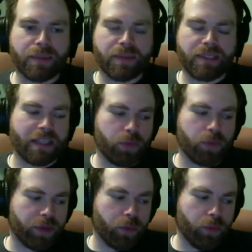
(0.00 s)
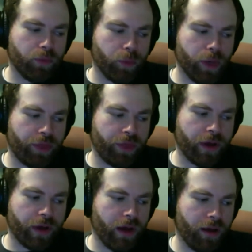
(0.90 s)
obsessed with
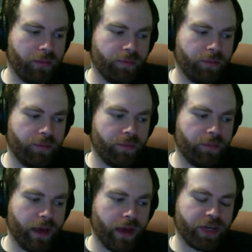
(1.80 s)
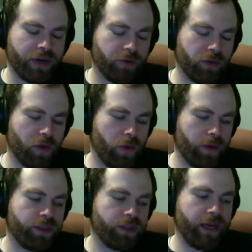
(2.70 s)
Jennifer
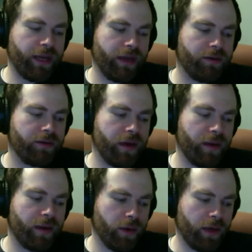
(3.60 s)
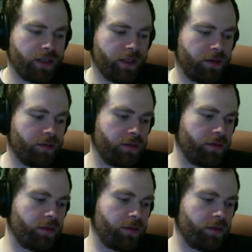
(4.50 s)
Lawrence and Emma Watson.